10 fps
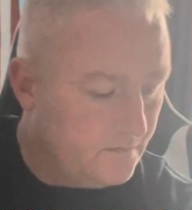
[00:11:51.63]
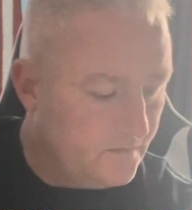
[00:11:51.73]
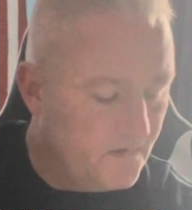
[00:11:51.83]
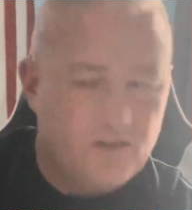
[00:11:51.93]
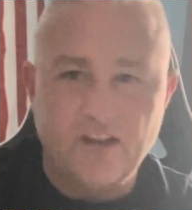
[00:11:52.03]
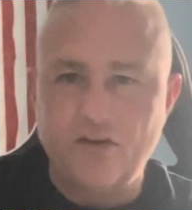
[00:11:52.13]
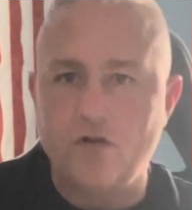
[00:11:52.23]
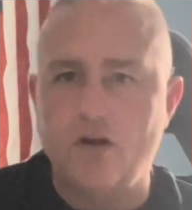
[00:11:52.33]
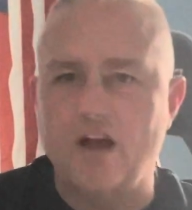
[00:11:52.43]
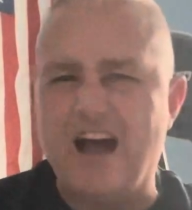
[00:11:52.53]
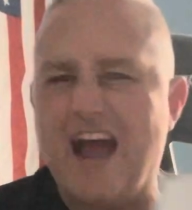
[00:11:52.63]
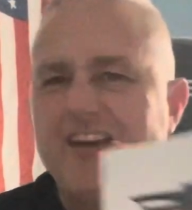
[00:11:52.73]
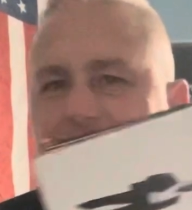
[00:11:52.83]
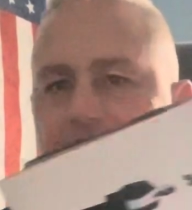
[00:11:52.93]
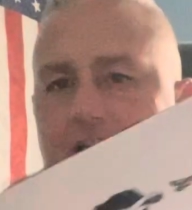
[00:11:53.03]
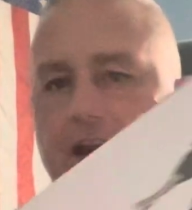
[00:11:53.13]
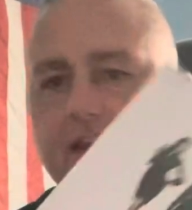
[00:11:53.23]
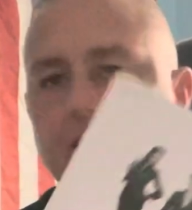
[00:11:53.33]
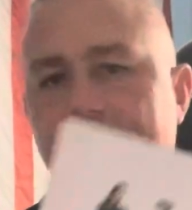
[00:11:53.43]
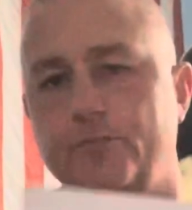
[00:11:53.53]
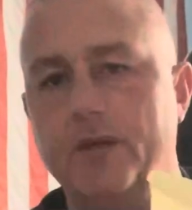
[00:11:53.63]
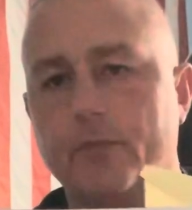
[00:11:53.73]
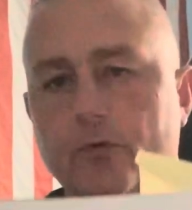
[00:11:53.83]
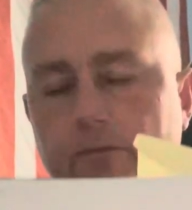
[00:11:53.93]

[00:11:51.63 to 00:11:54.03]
Just like your high society class people.